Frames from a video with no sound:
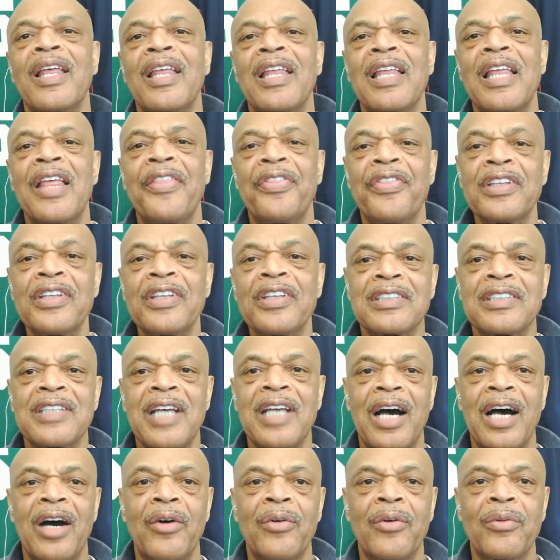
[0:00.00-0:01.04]
In this
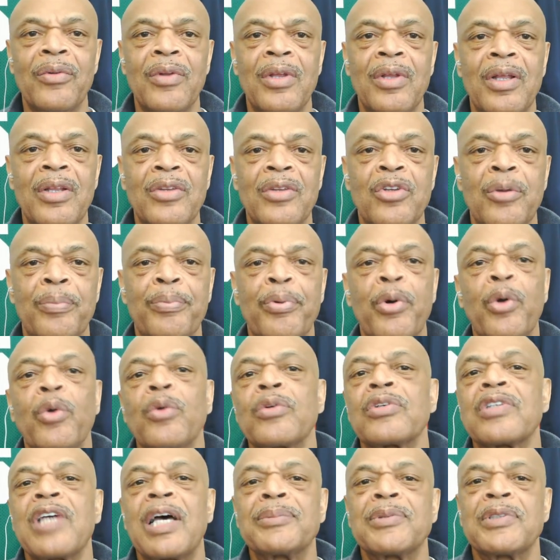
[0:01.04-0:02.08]
style, the
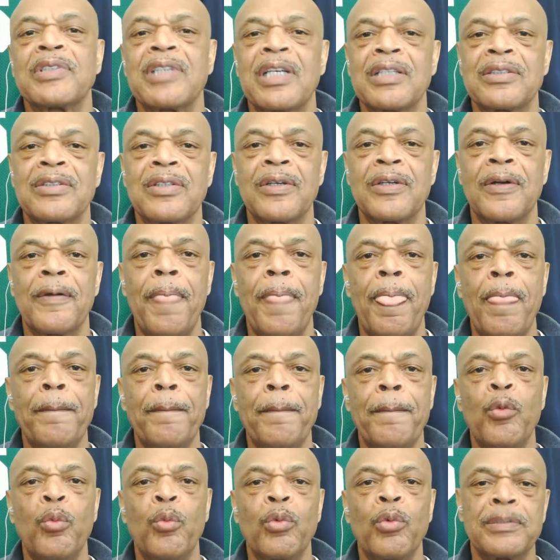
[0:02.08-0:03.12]
prototype center
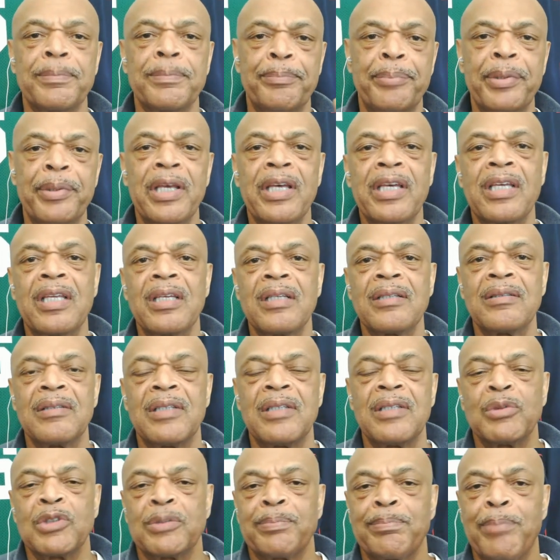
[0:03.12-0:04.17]
was big,
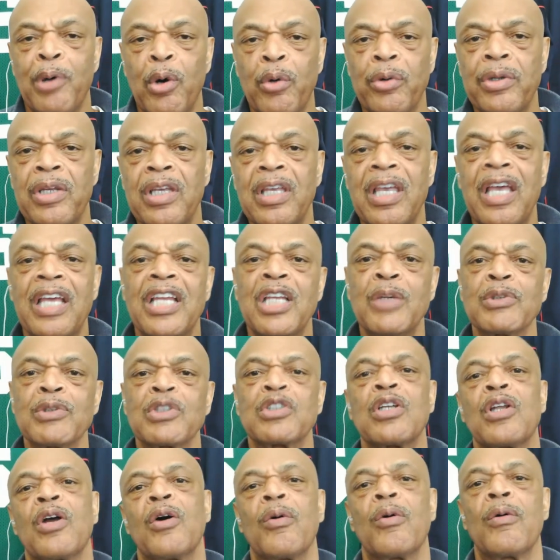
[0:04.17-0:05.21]
he was bulky, and he was
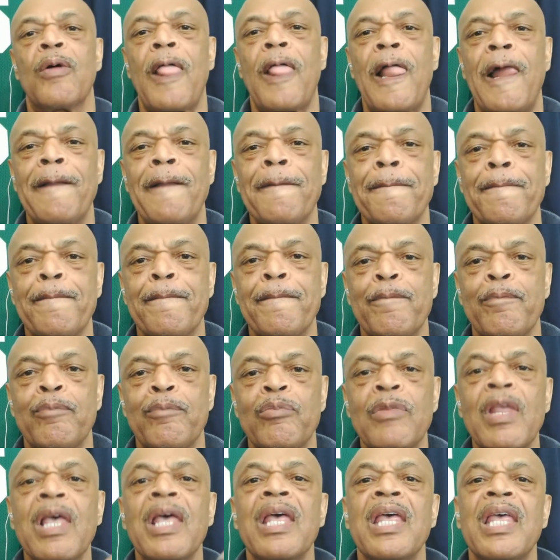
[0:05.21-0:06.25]
slow.
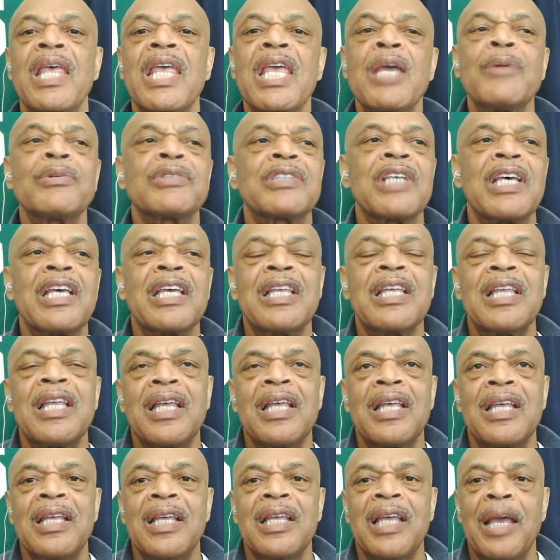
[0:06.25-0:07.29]
He was a
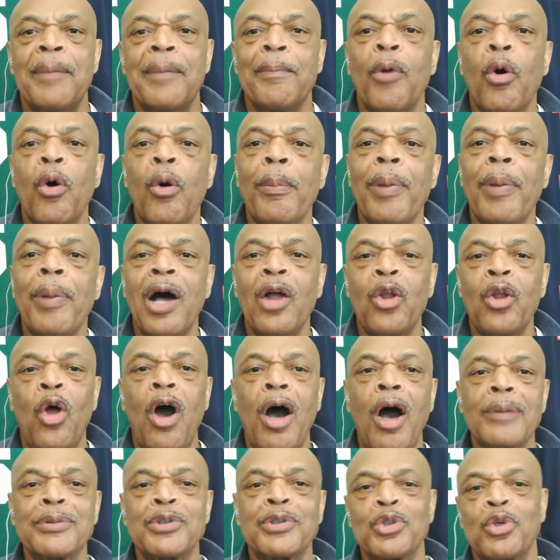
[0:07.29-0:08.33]
mobile
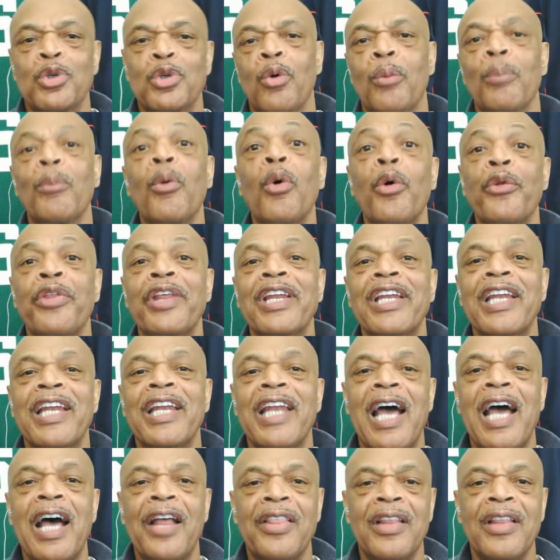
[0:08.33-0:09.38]
obstacle more than
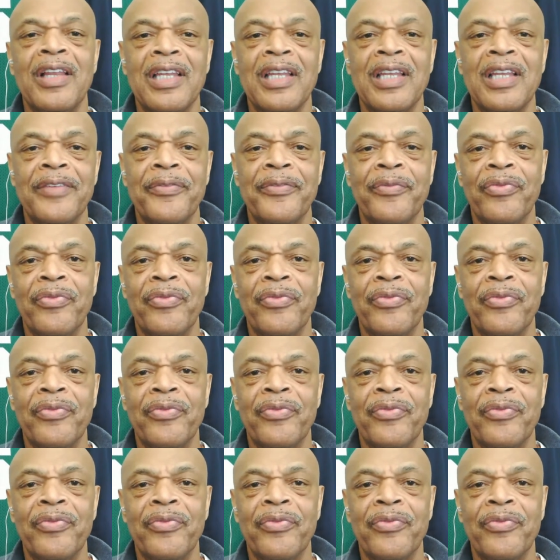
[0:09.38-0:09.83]
an athlete.